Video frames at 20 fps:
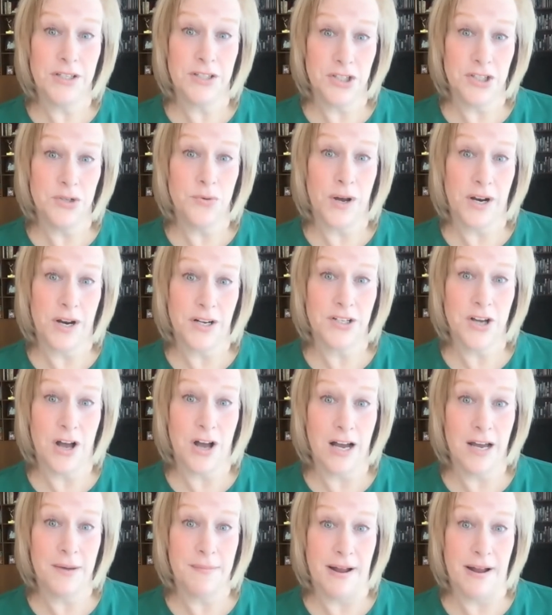do want to
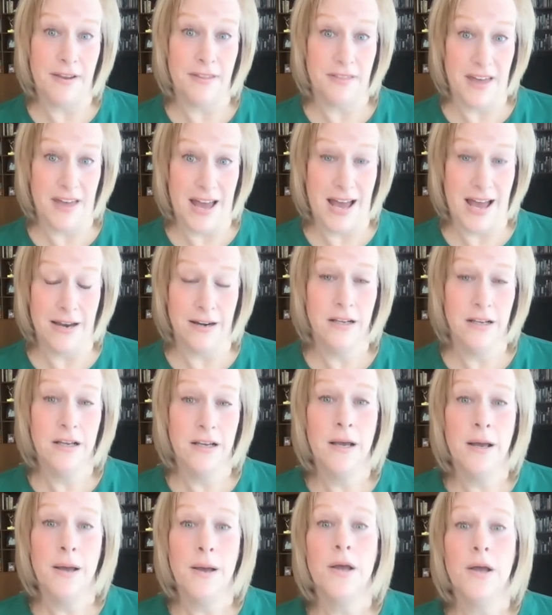talk about that.
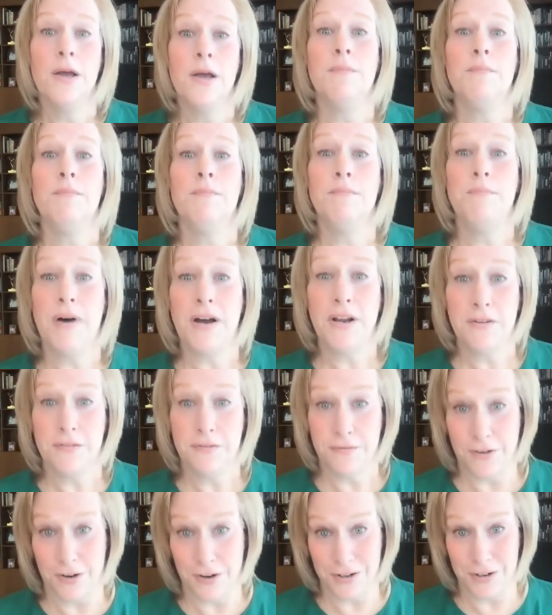But
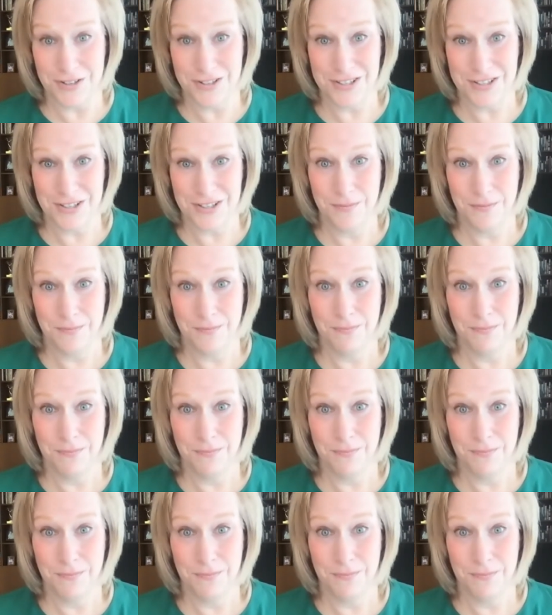first,